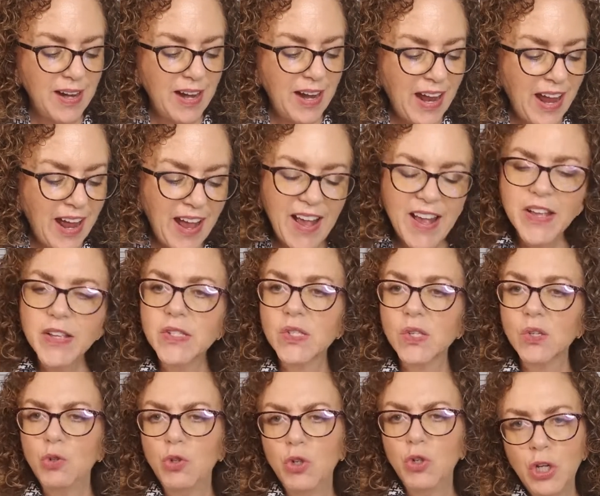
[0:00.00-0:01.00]
has
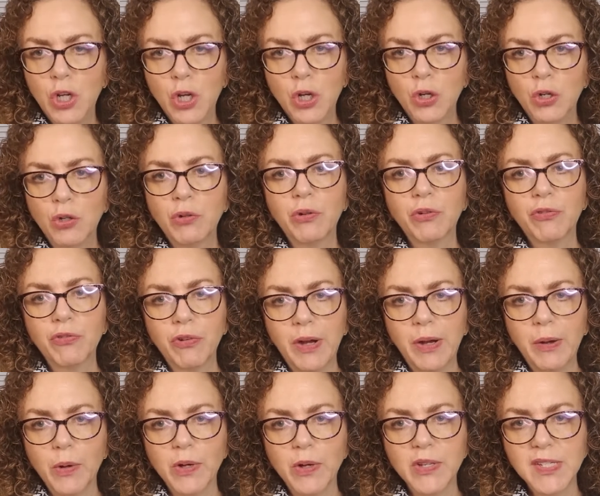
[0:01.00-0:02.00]
no
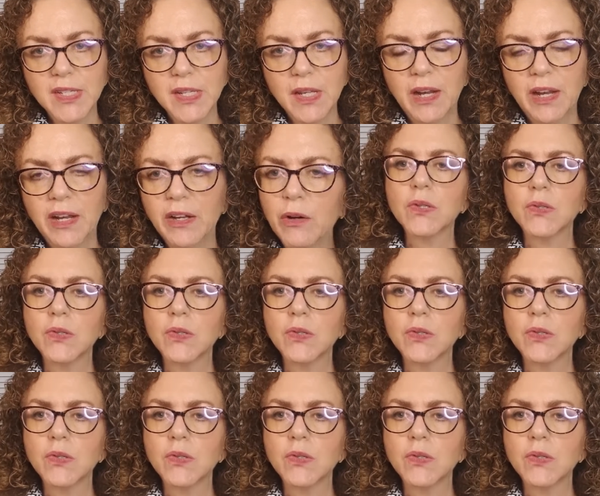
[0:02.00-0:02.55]
fragrance in it,